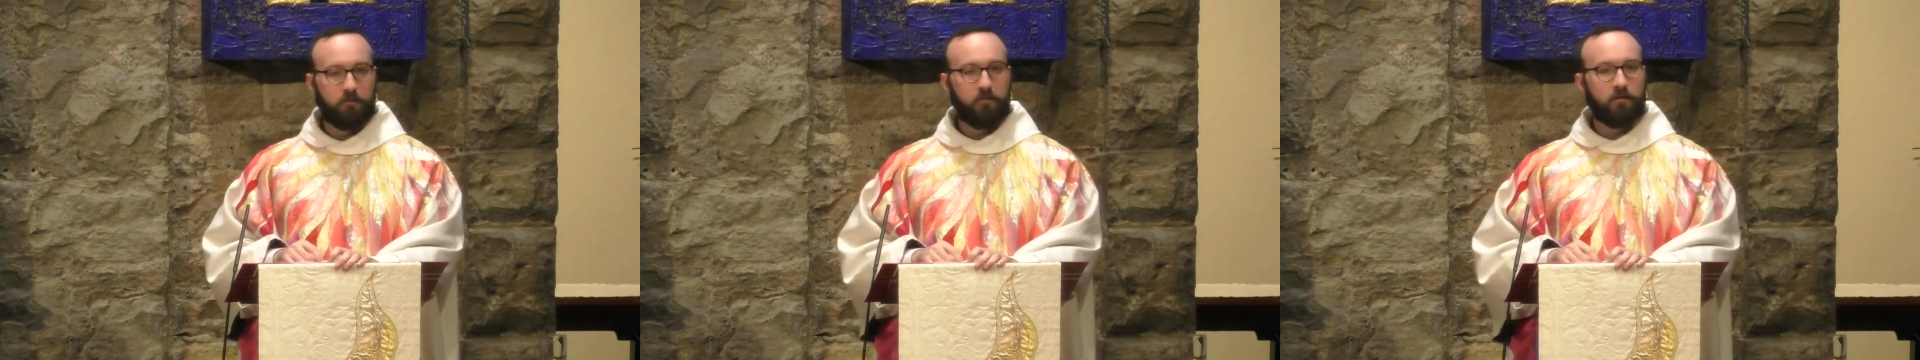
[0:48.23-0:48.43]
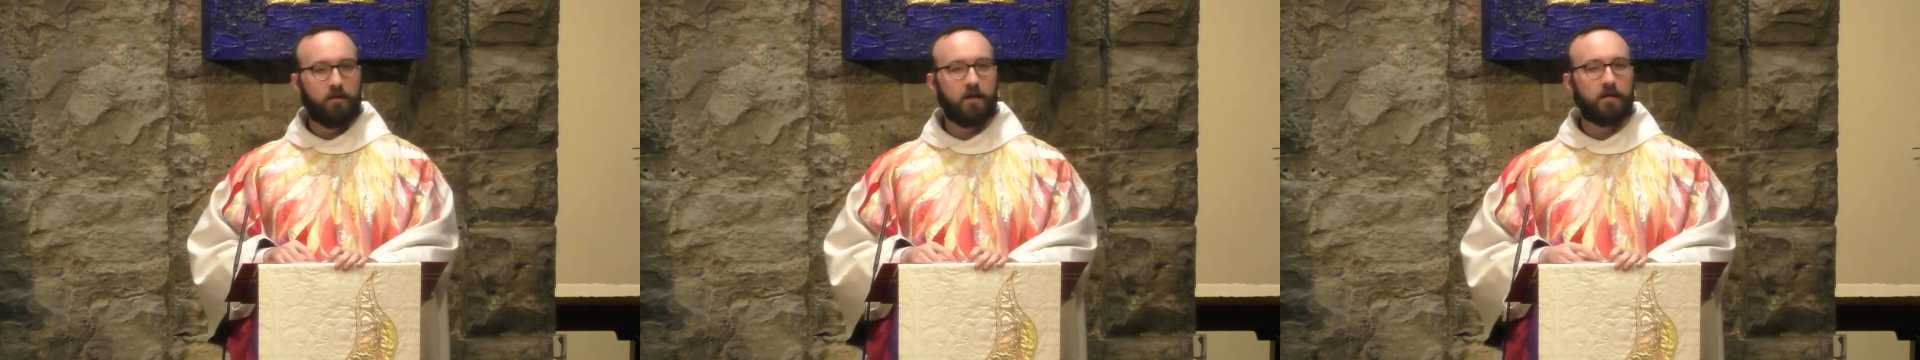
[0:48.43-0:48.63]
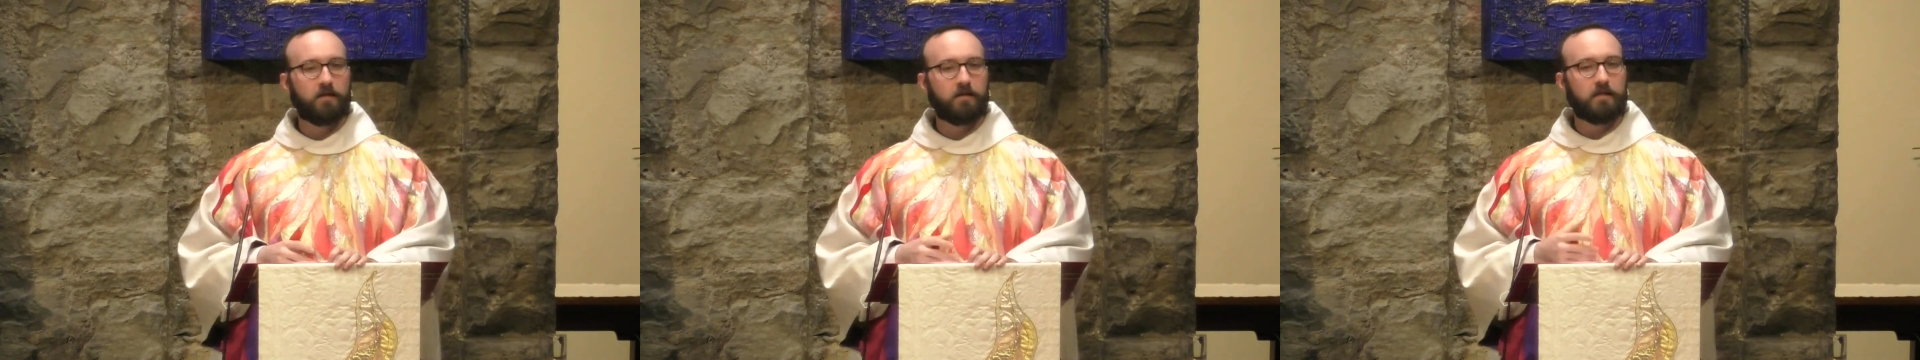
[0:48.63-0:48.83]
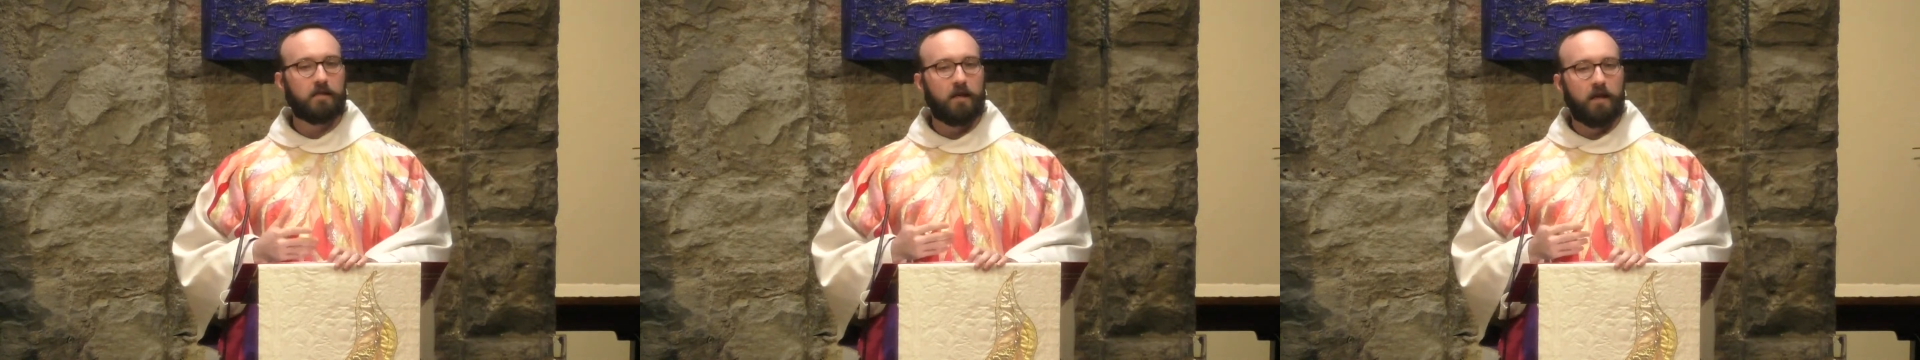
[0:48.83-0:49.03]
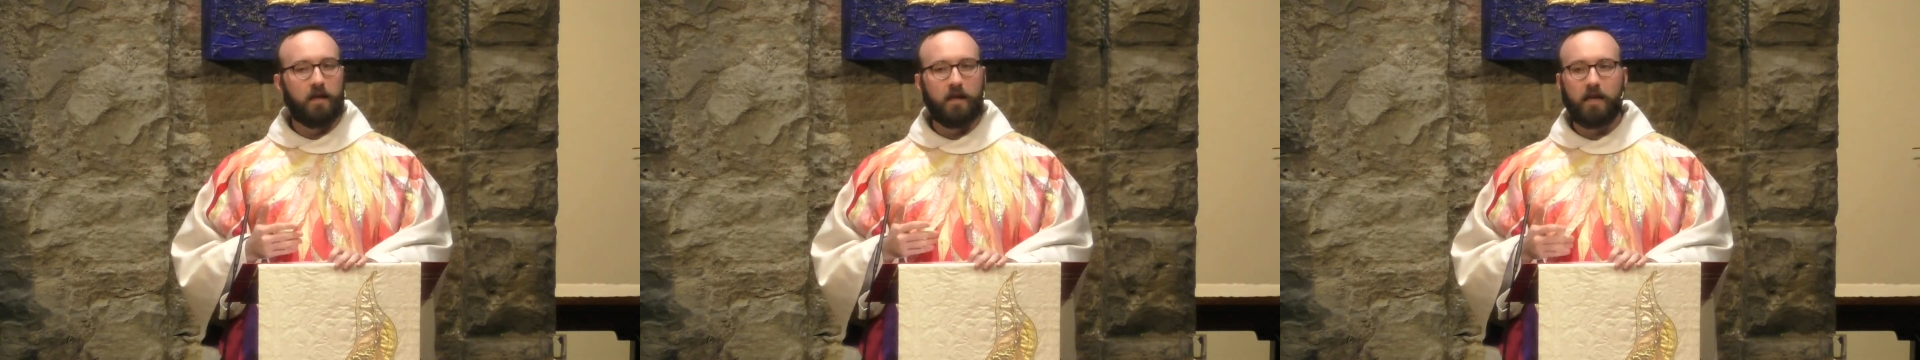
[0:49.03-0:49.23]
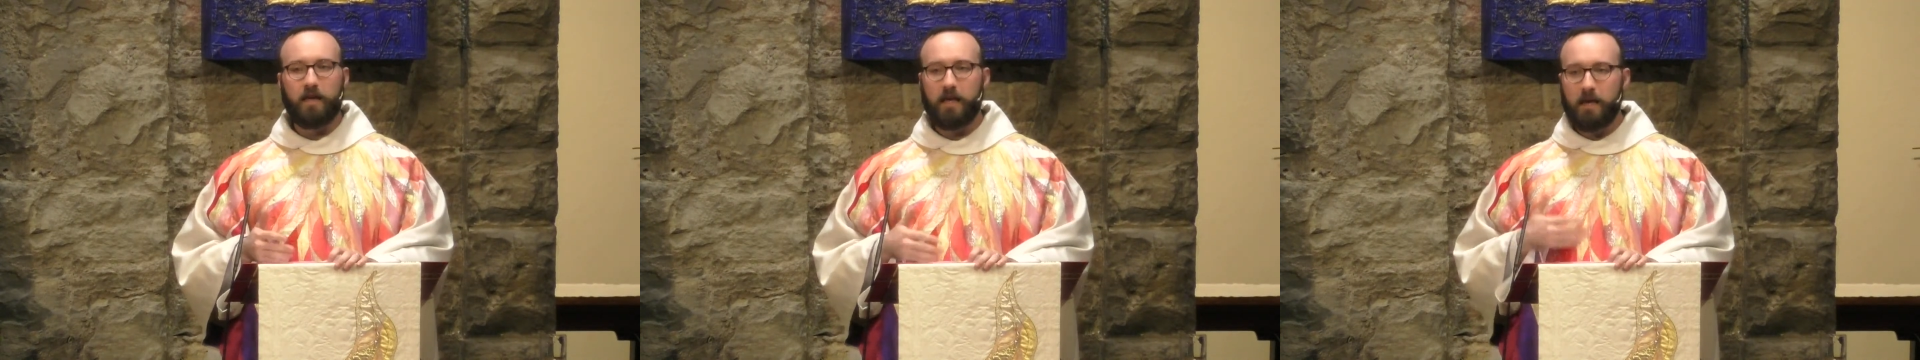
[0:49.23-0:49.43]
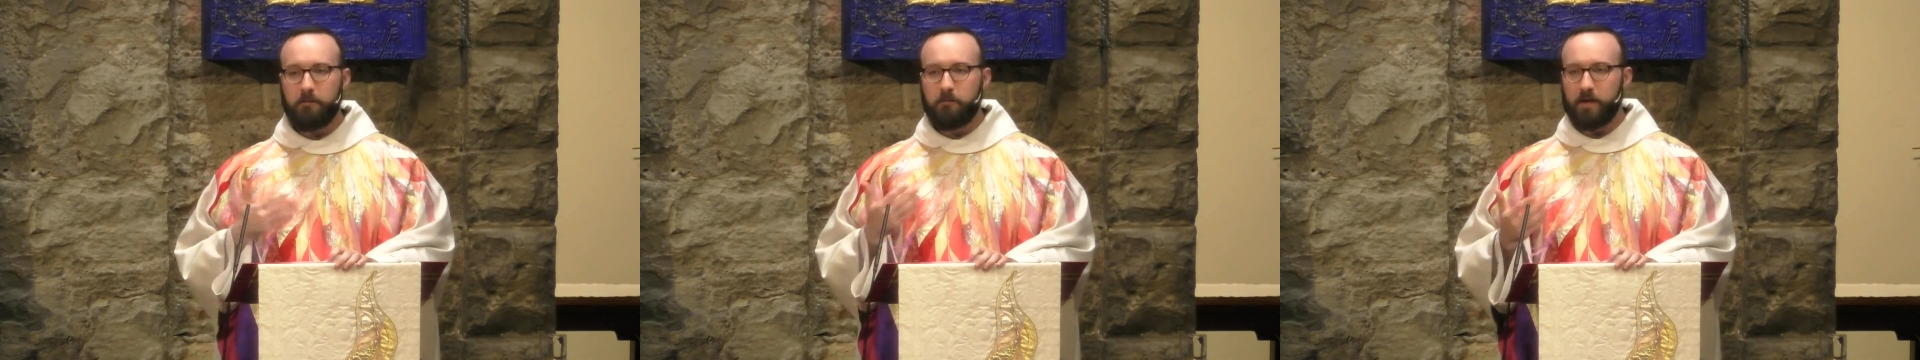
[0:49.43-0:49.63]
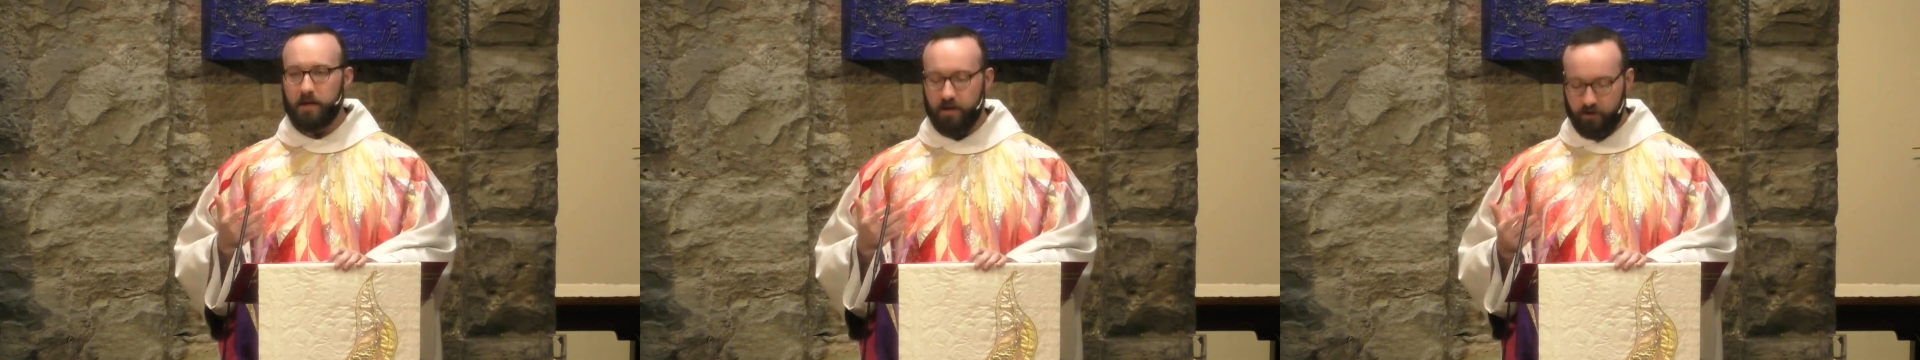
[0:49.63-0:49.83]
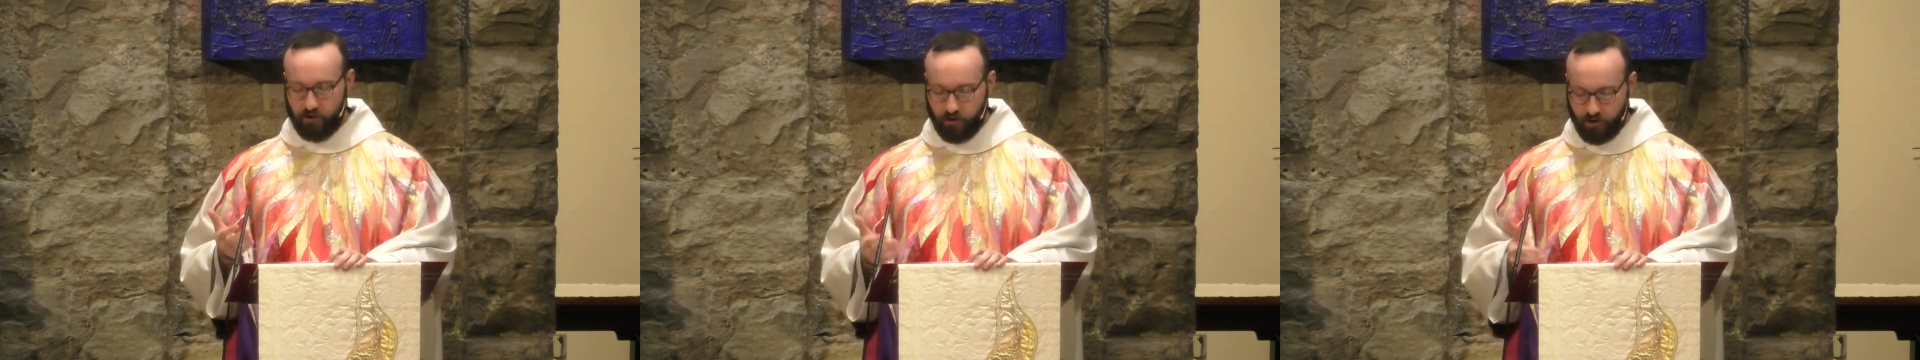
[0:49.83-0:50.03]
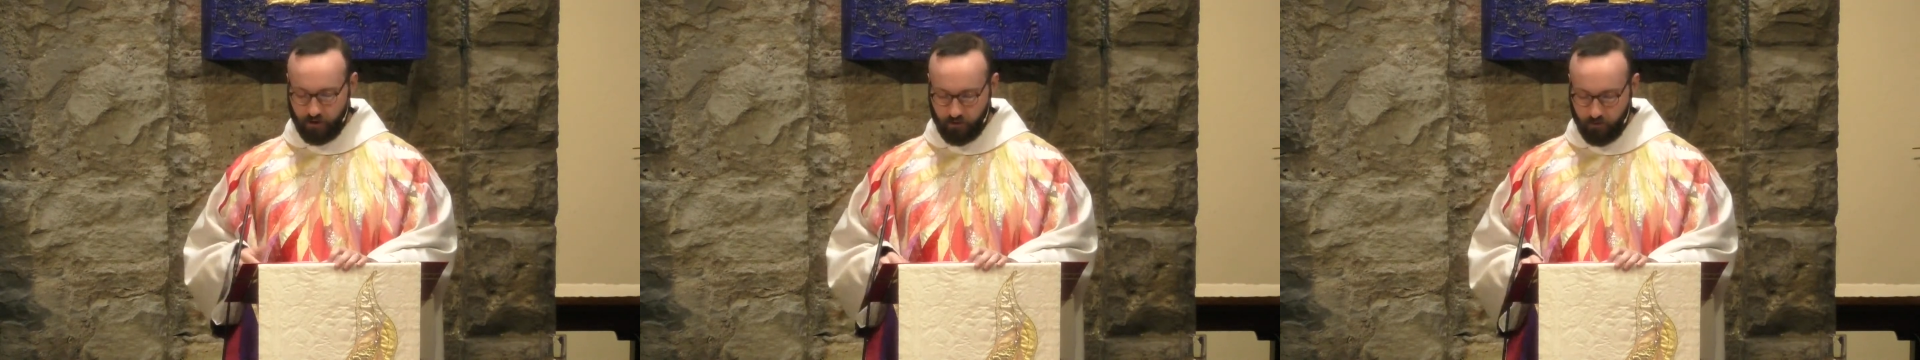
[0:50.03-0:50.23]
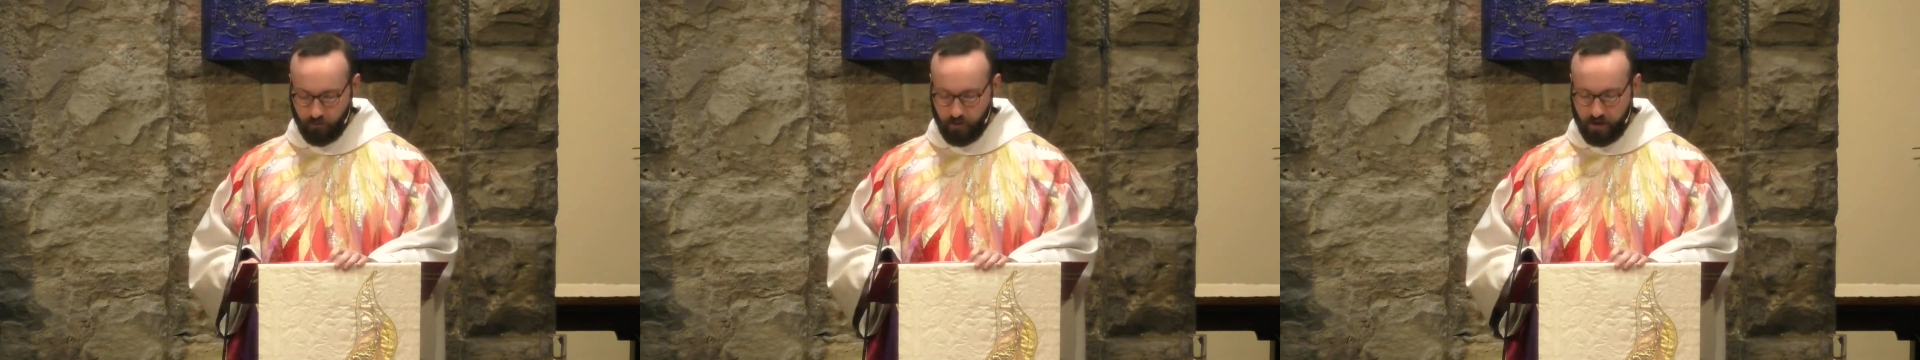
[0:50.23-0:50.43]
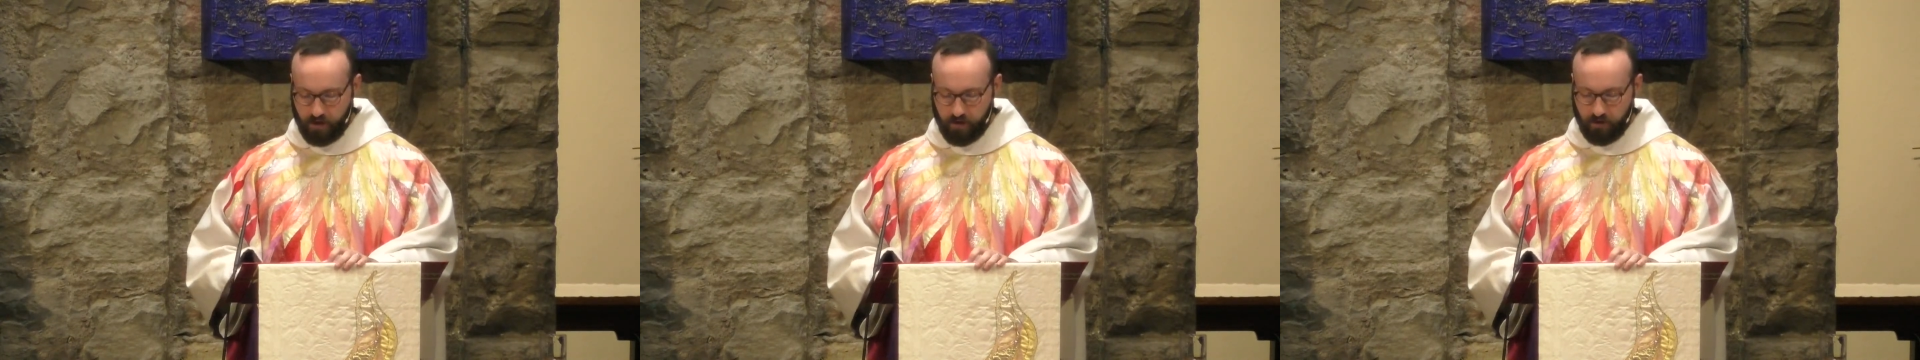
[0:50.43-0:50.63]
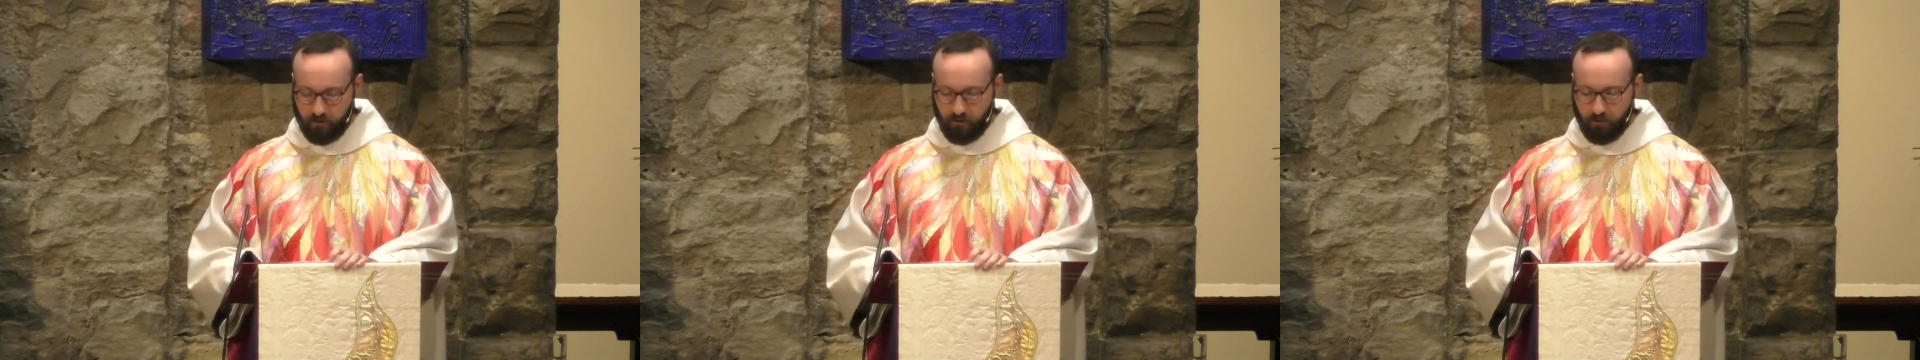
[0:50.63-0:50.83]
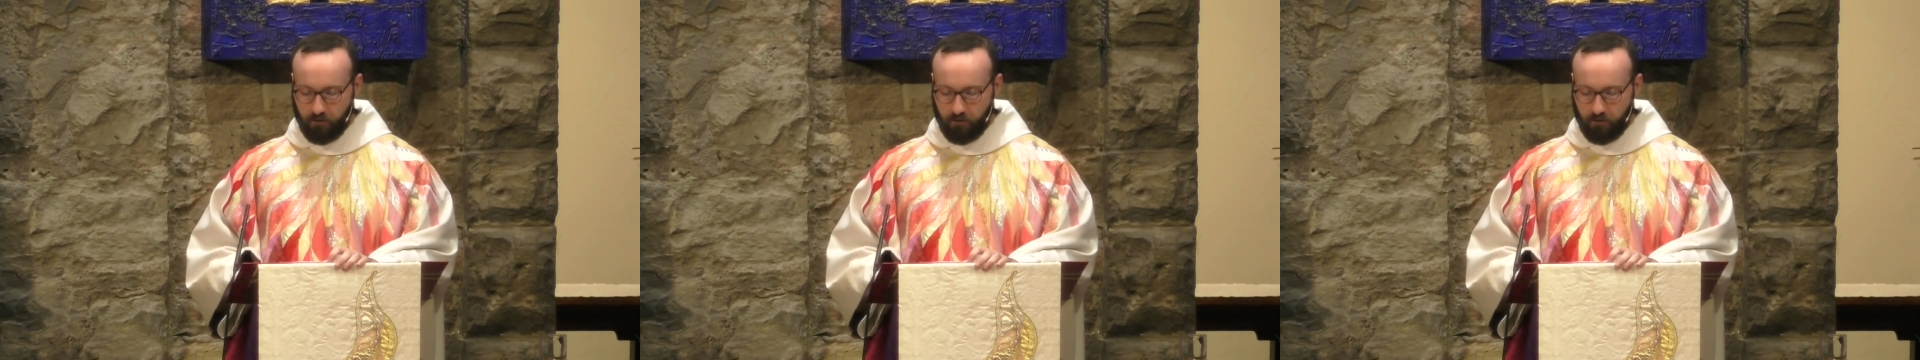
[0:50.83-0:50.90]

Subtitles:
this image we